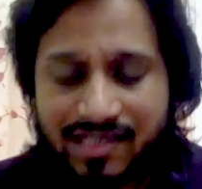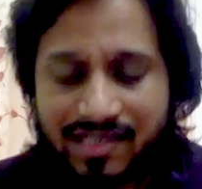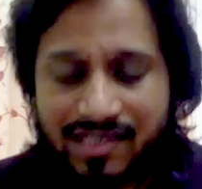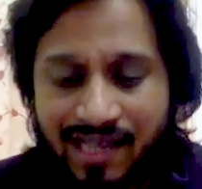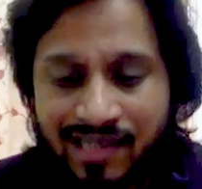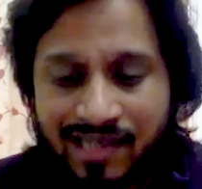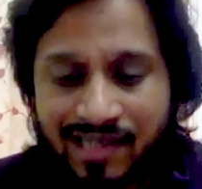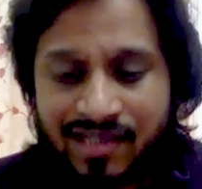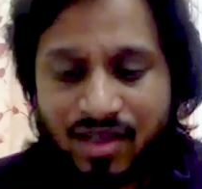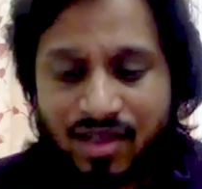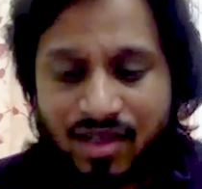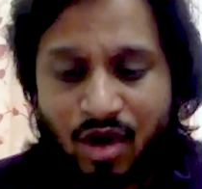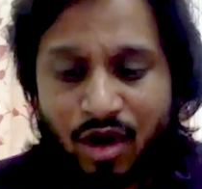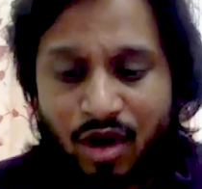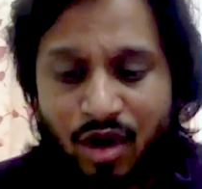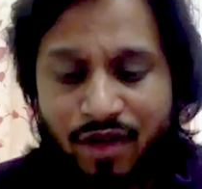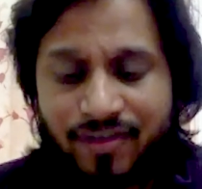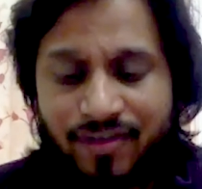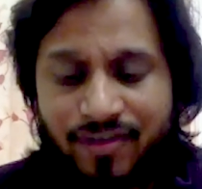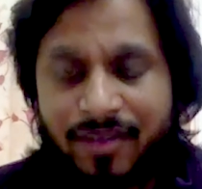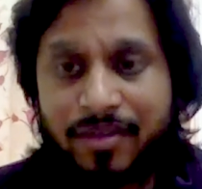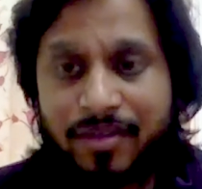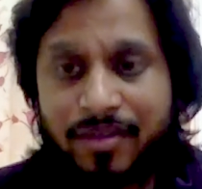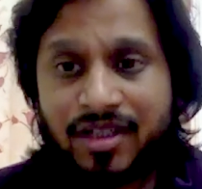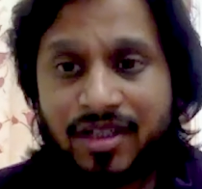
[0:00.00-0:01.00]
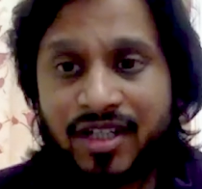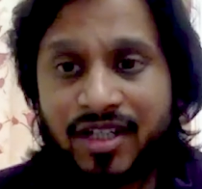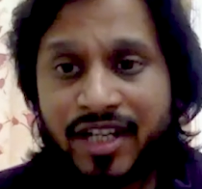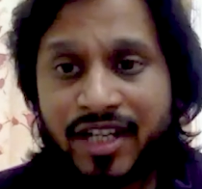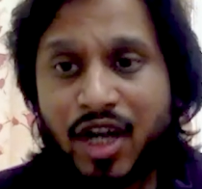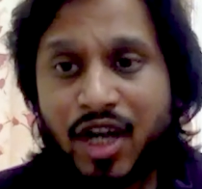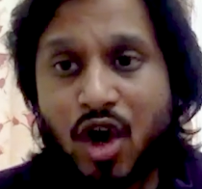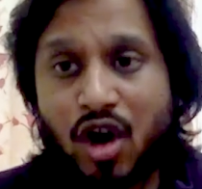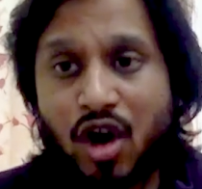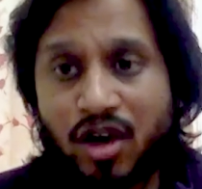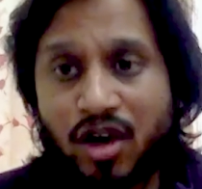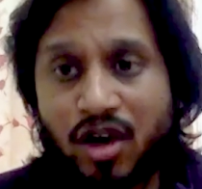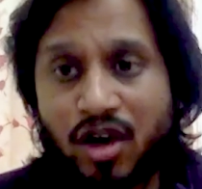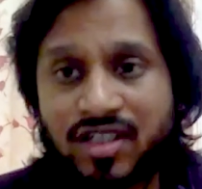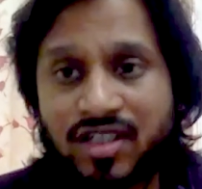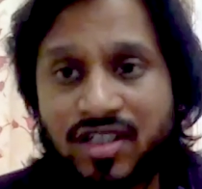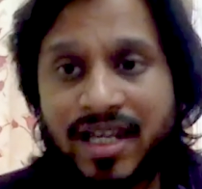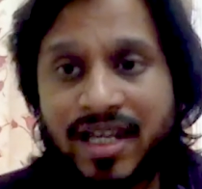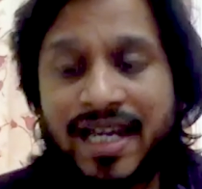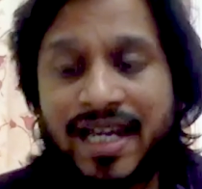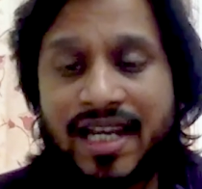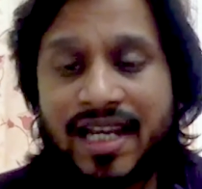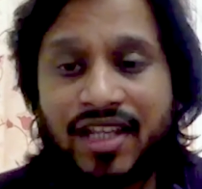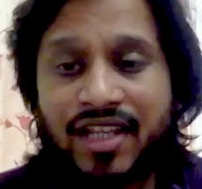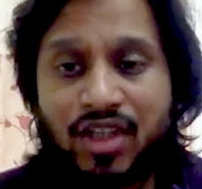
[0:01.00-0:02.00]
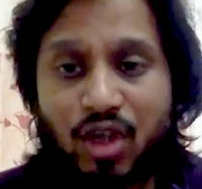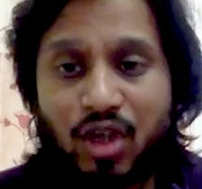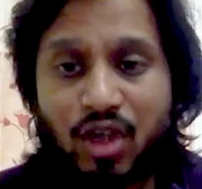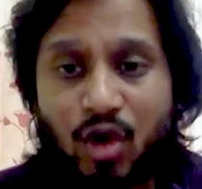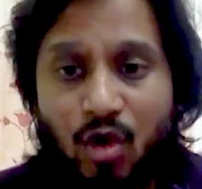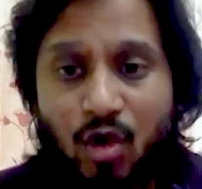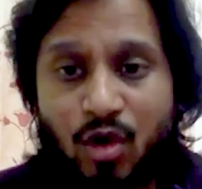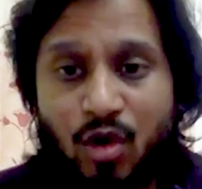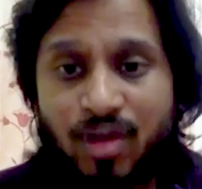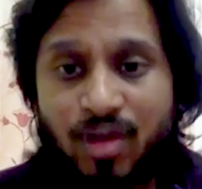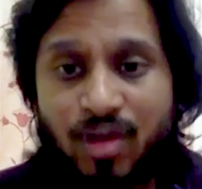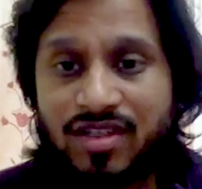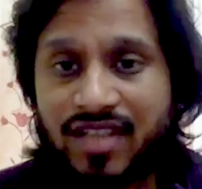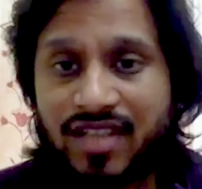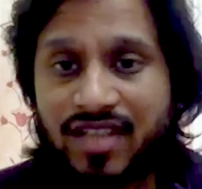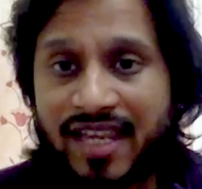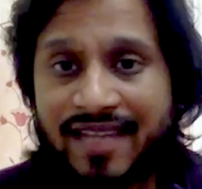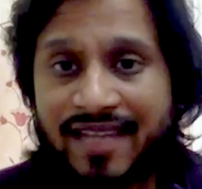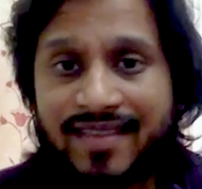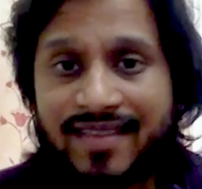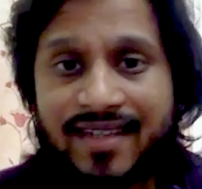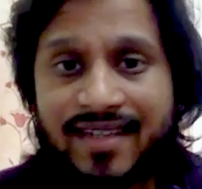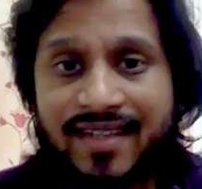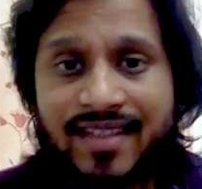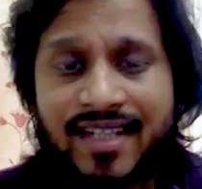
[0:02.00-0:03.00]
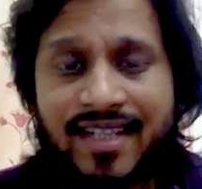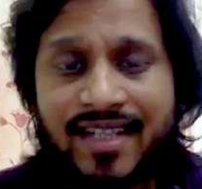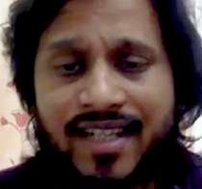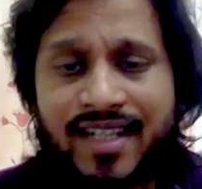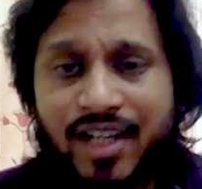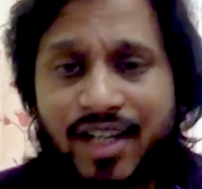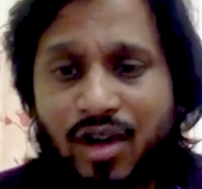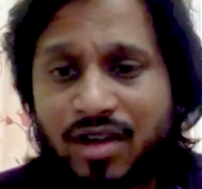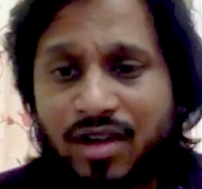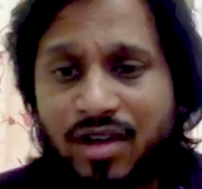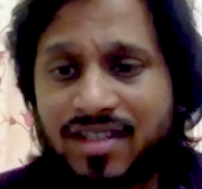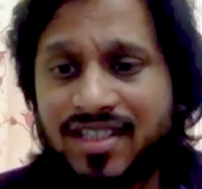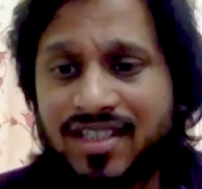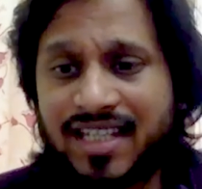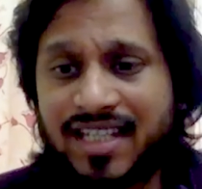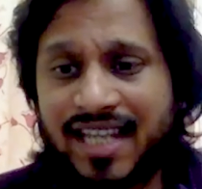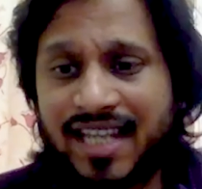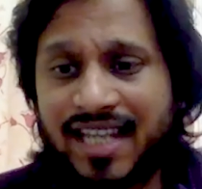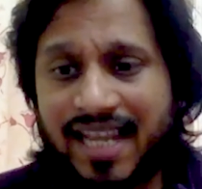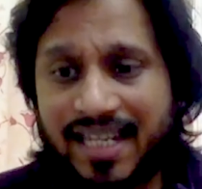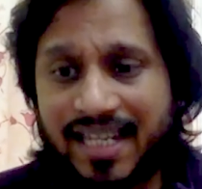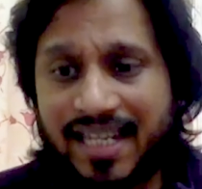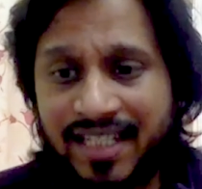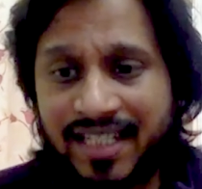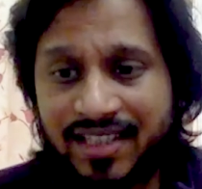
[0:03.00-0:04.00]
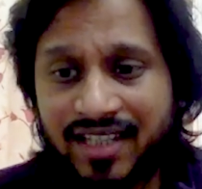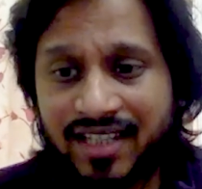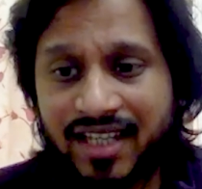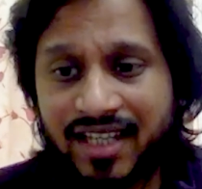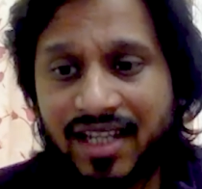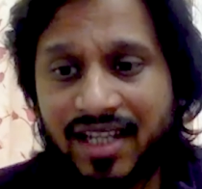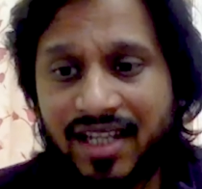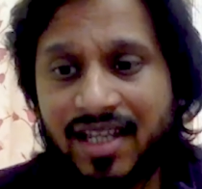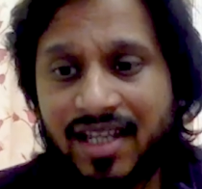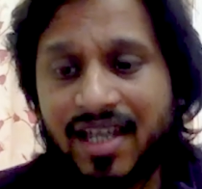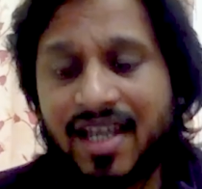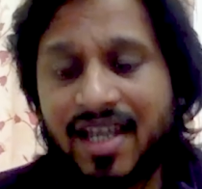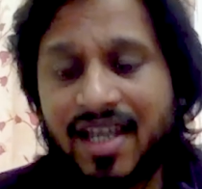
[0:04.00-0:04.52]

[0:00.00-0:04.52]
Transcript: sons, all of them turning hostile in the court, saying that they did not see anything.